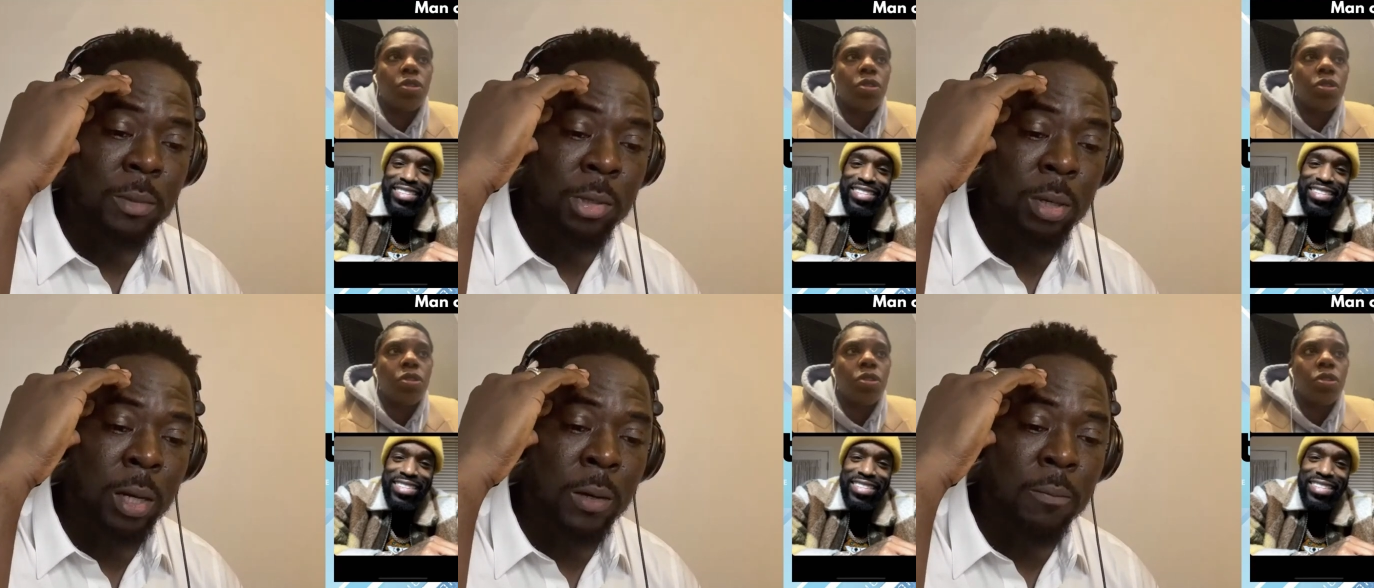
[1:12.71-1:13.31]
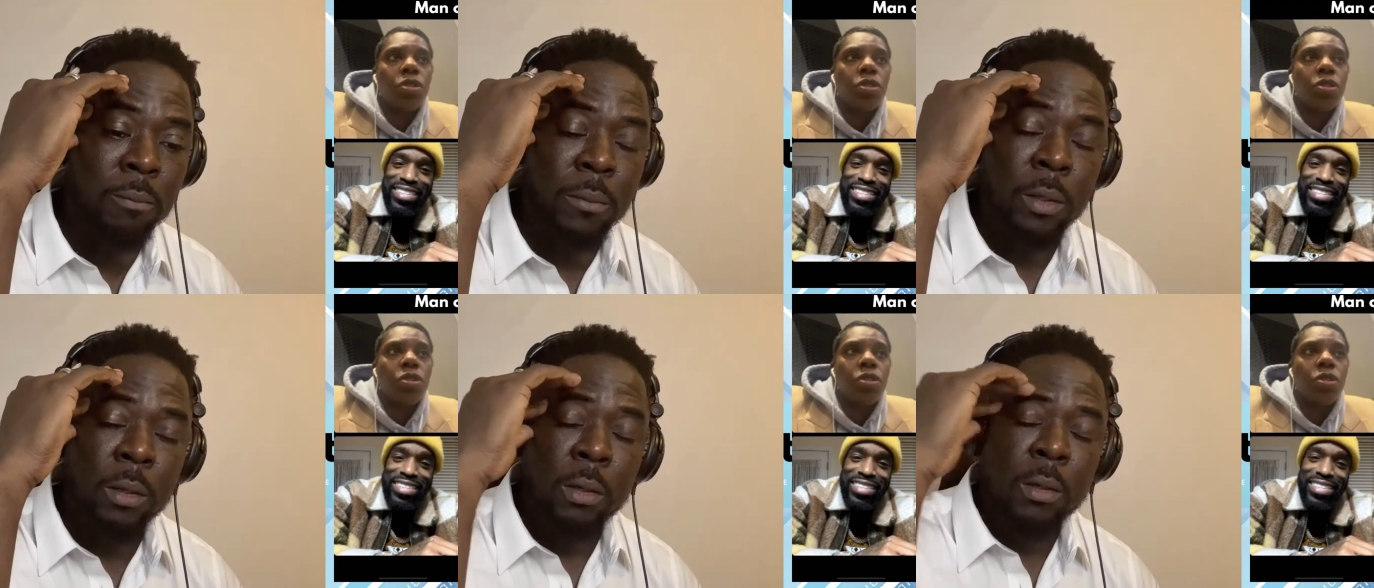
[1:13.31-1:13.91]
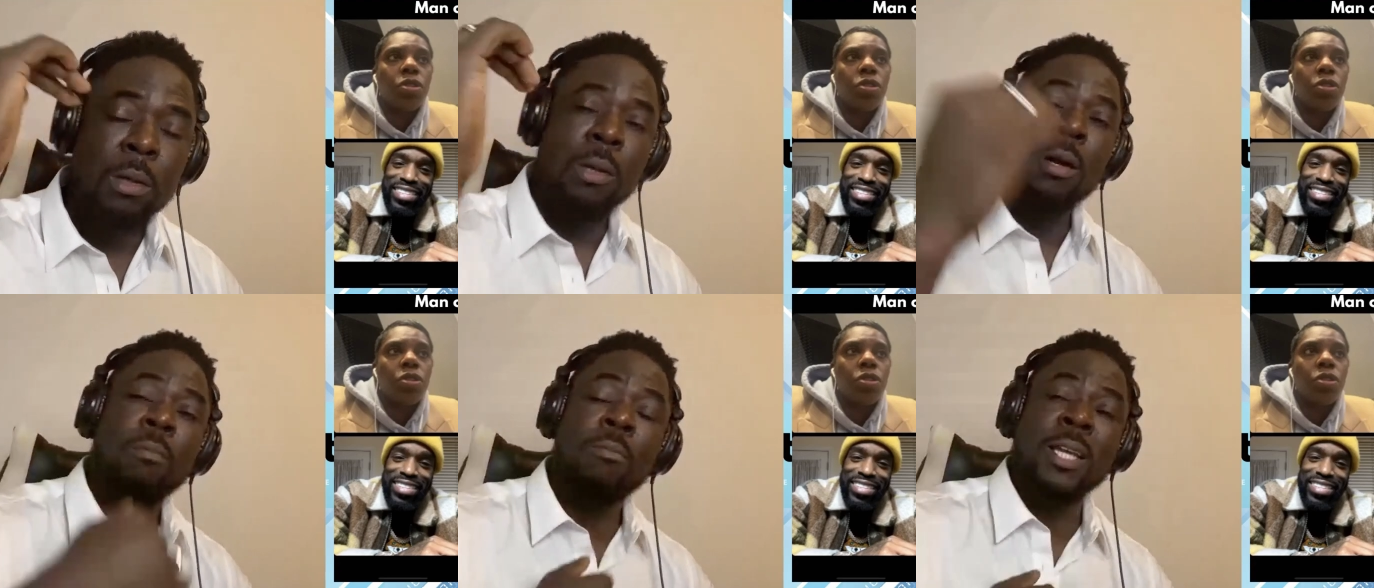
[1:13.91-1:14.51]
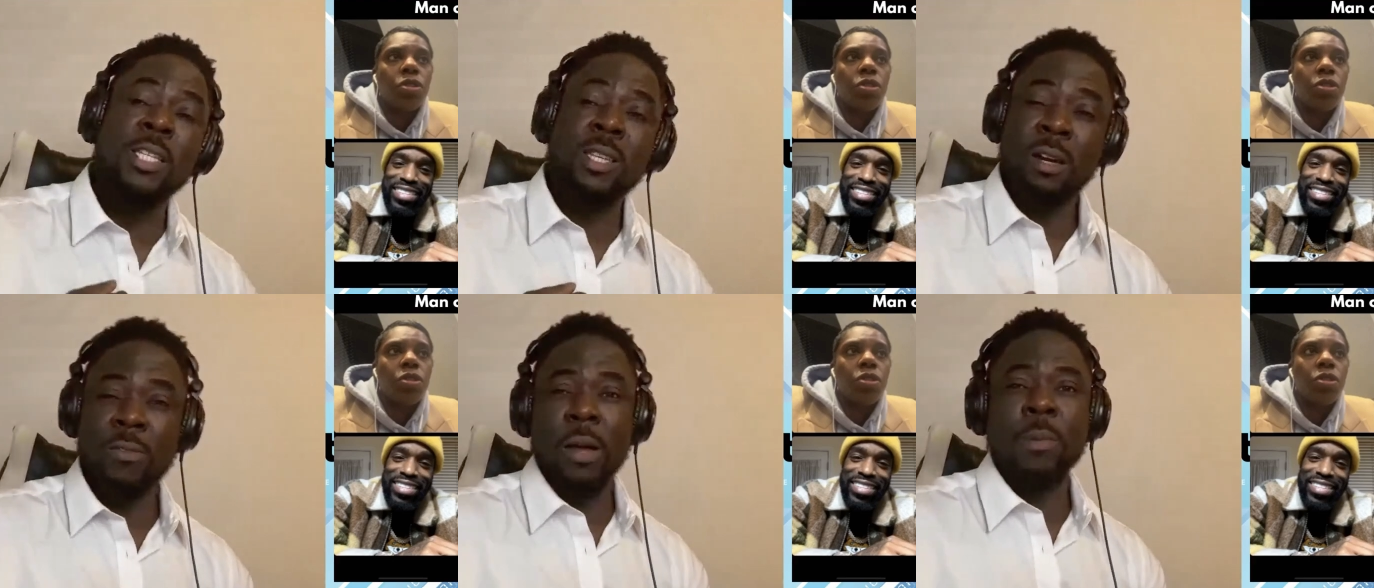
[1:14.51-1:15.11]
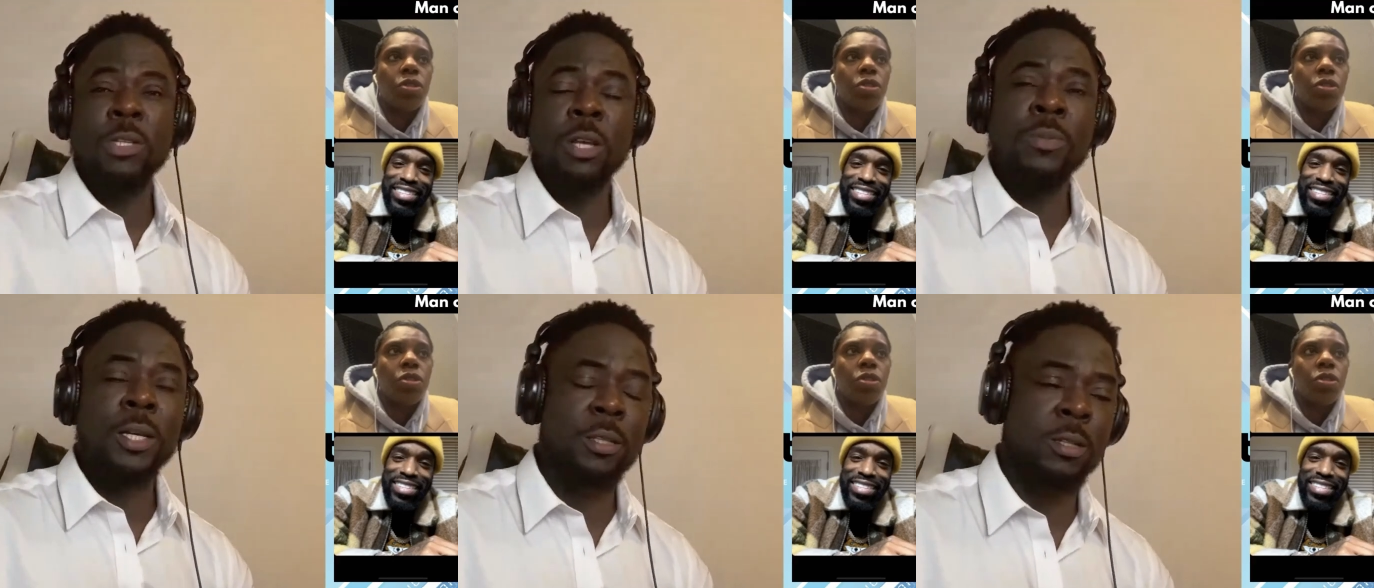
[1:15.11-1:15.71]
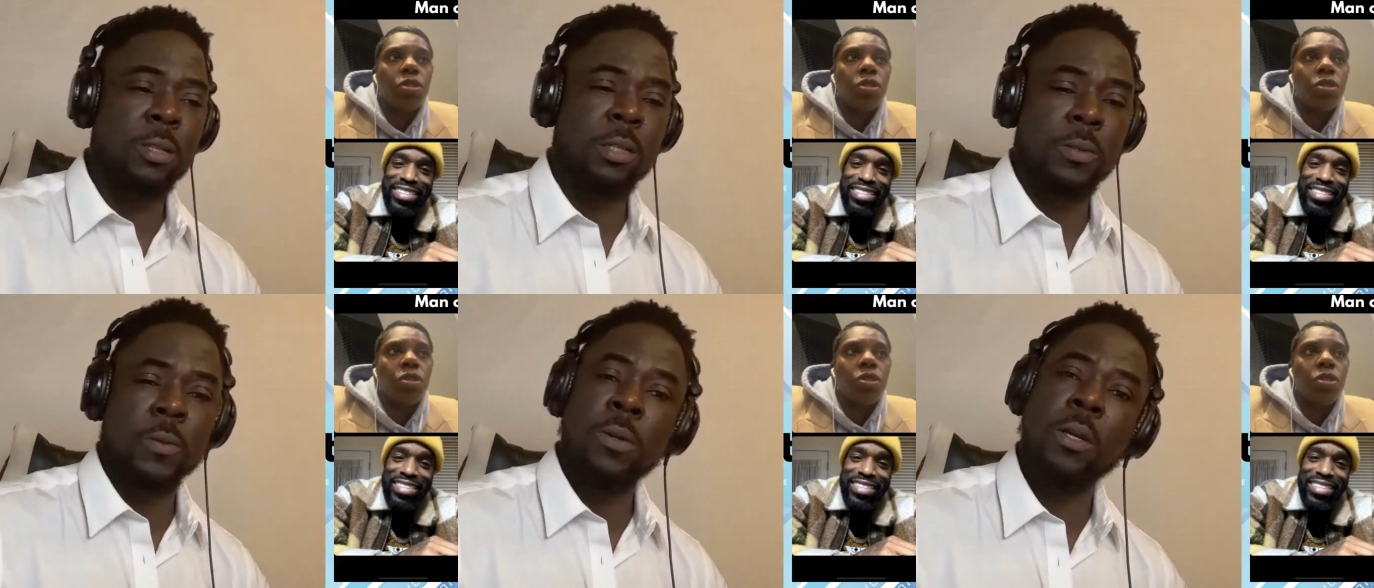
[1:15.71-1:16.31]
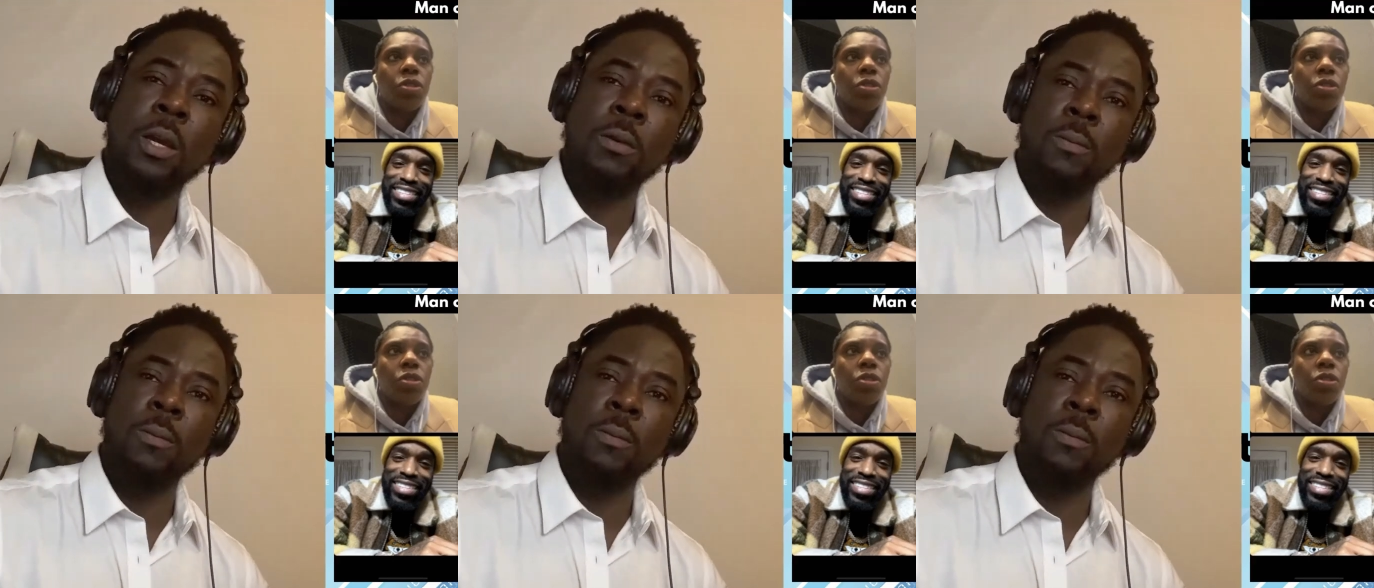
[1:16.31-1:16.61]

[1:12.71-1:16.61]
Speaker 1: Okay, myself, I'm a subject to this. Okay,